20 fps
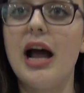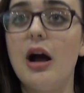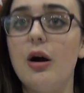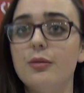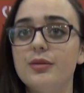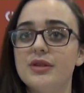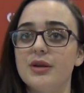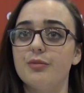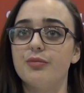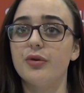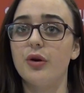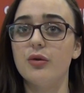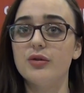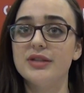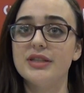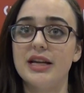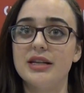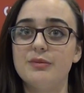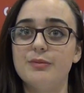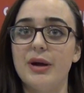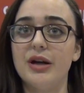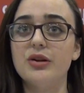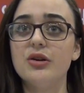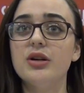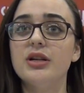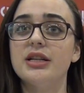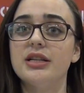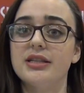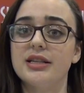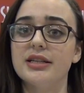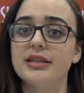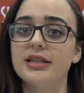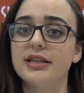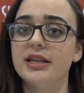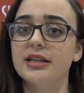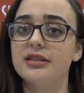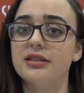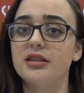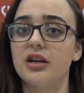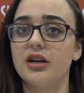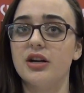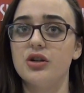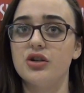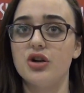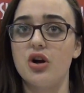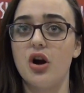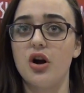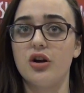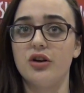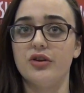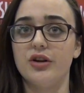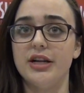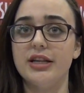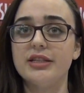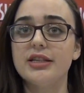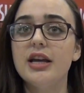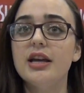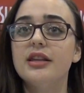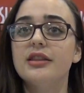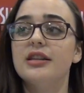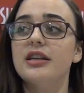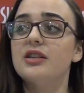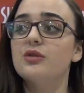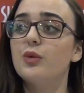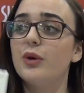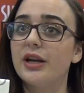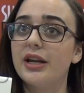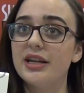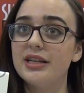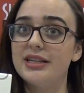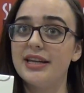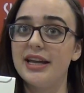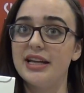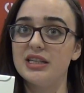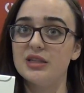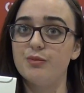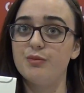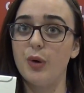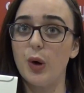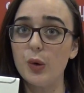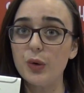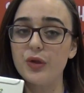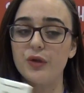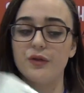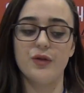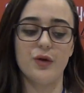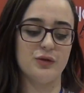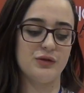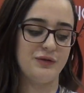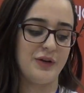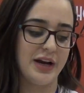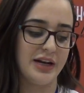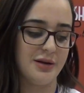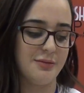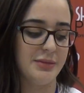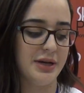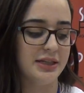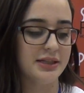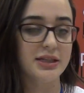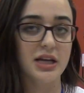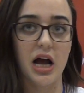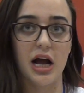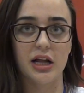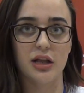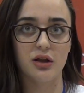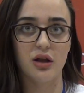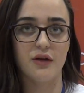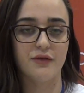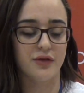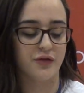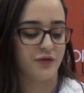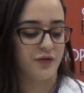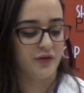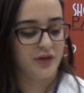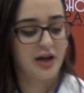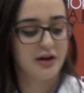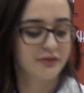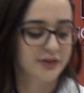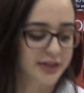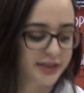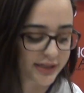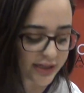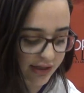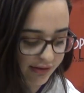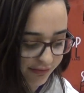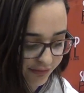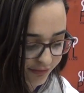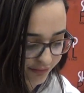helps it process better and it doesn't get stuck in your arteries. This one contains both of those vitamins. I love it for that reason.